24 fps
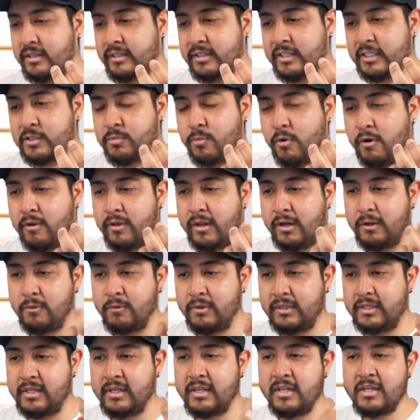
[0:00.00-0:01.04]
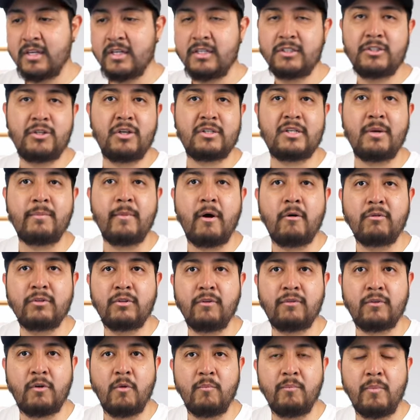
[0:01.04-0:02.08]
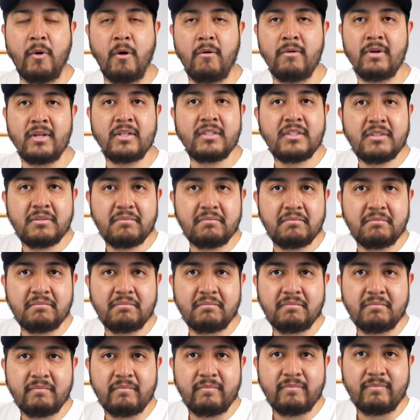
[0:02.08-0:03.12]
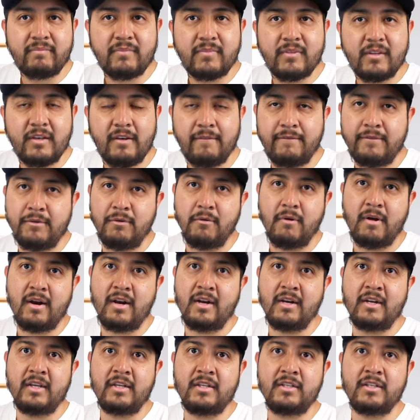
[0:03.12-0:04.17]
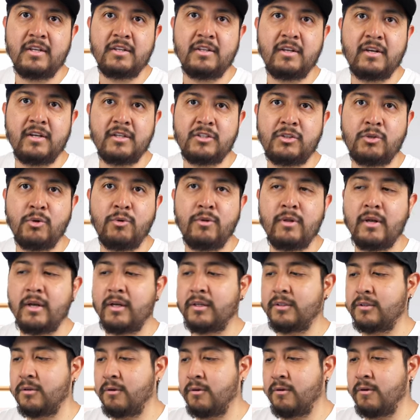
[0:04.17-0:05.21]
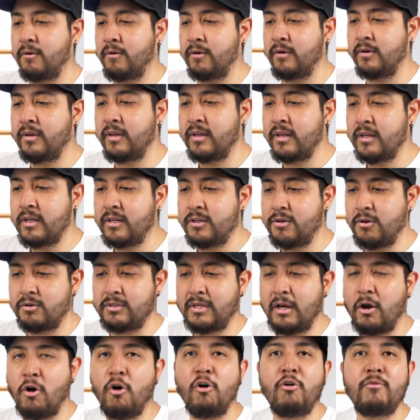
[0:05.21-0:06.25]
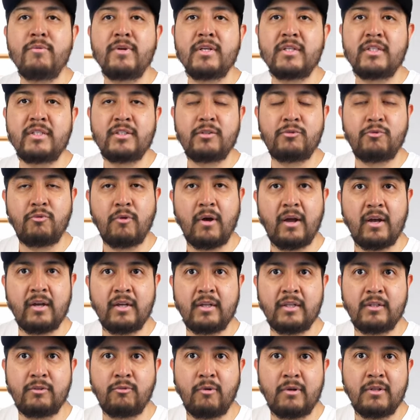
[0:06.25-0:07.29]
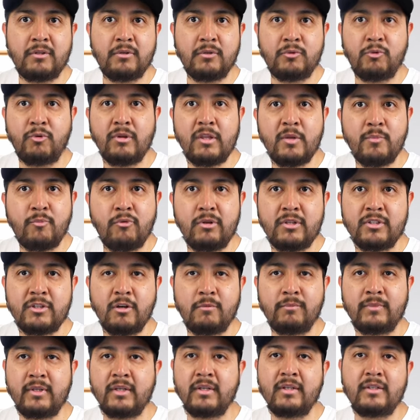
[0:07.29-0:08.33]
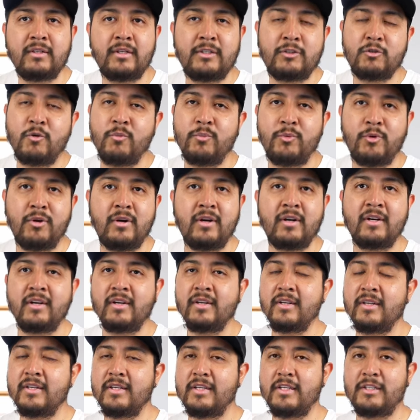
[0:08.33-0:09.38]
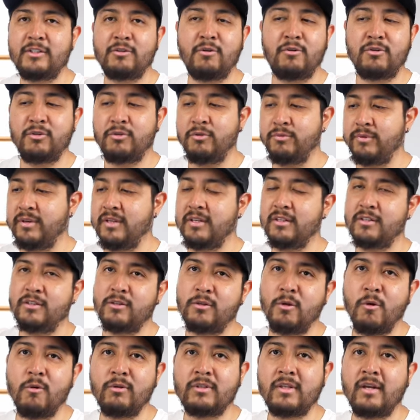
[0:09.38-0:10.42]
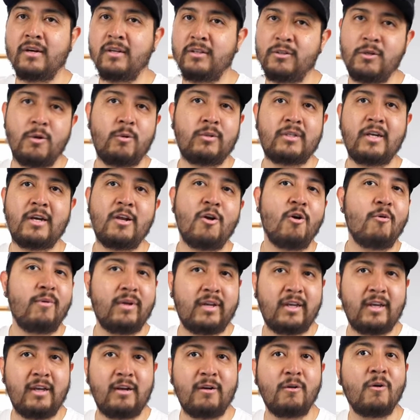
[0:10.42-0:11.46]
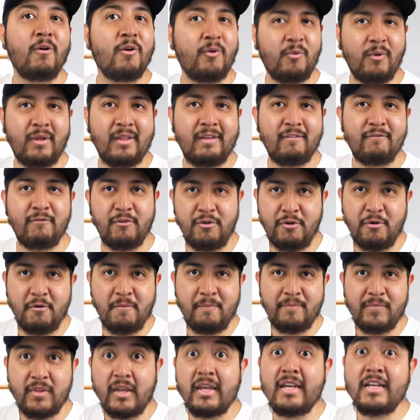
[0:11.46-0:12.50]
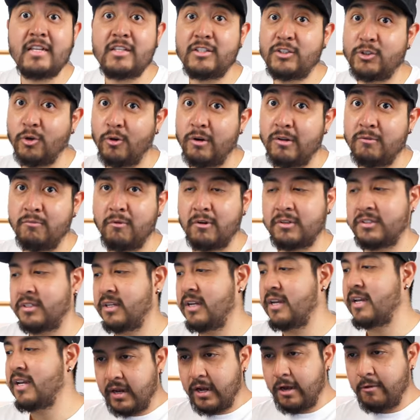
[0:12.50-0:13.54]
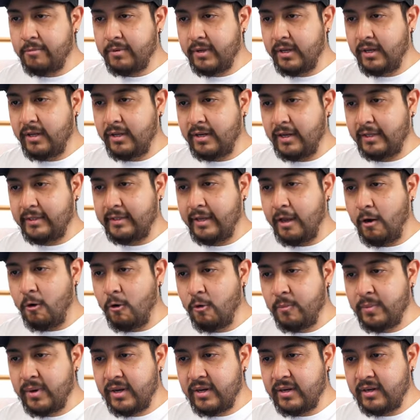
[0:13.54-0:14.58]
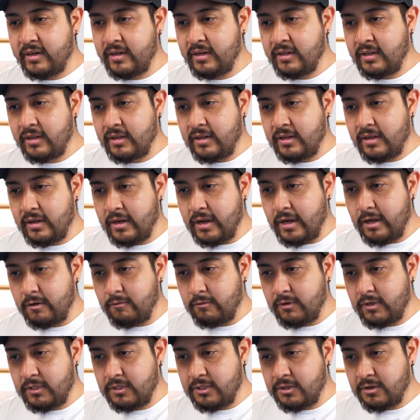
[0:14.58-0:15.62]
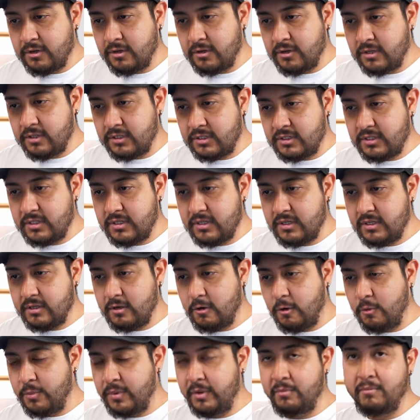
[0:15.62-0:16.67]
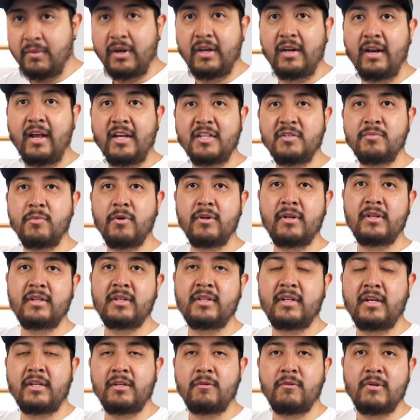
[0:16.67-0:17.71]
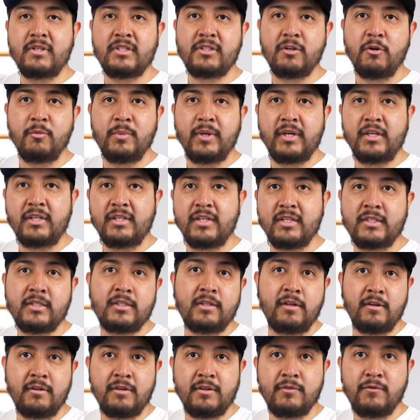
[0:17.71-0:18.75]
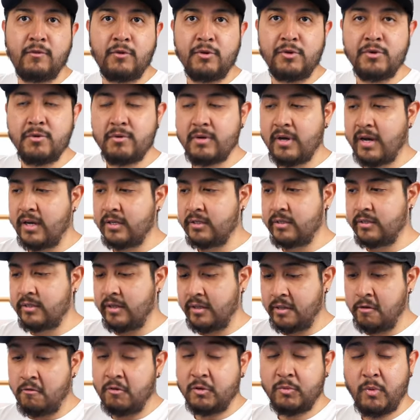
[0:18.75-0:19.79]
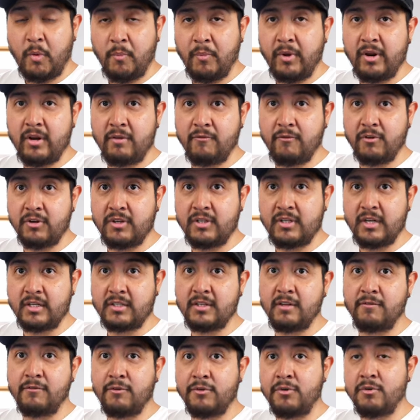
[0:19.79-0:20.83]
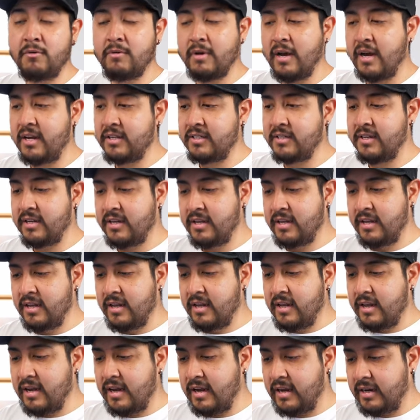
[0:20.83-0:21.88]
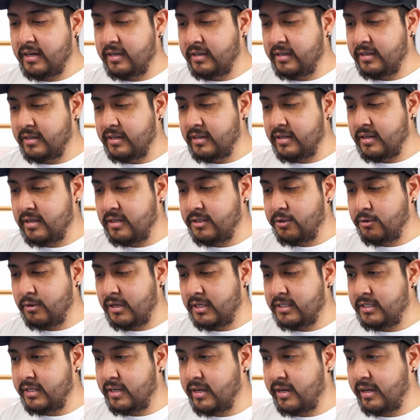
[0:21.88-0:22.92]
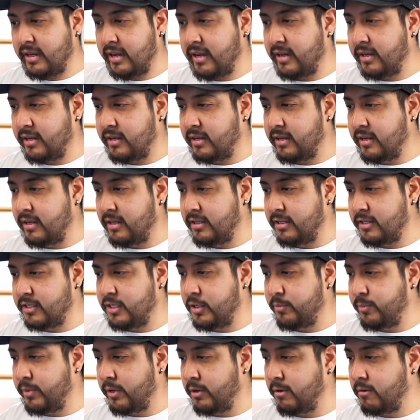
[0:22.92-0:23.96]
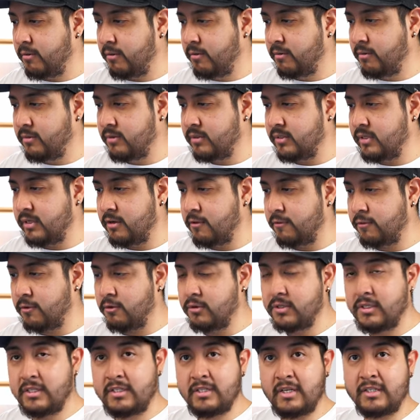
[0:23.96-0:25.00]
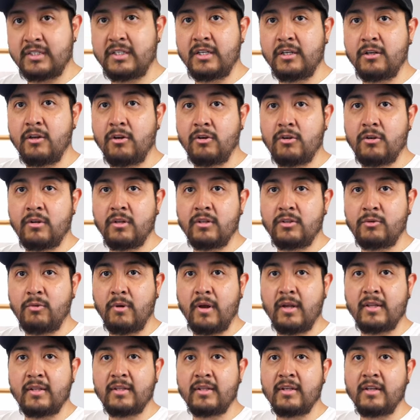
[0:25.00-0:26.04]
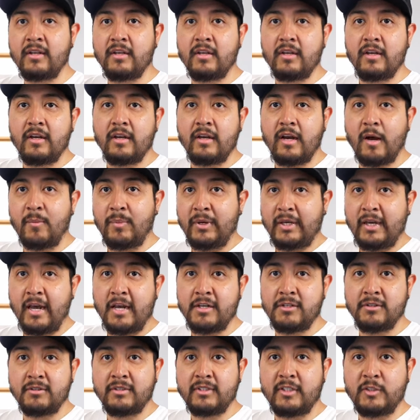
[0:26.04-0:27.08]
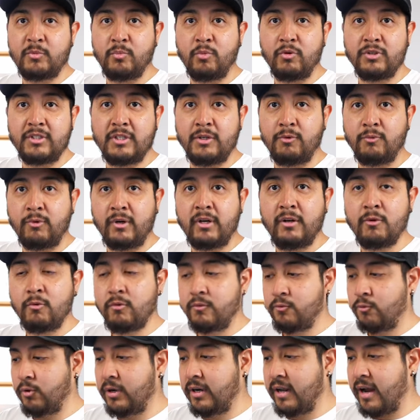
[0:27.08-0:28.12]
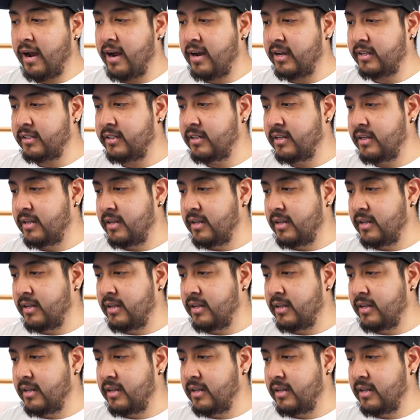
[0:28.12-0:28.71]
this model with such amount of components, if you are an engineering student or just a hobbyist trying to 3D print something, this computer is going to be totally, totally overkill already for you in SolidWorks. I have here Catia open. I will just open my last model that I was opening yesterday for you guys, that I was preparing for yesterday for you guys. And you can see again here the CPU. Of course, this is a single thread application, is pushing really, really hard.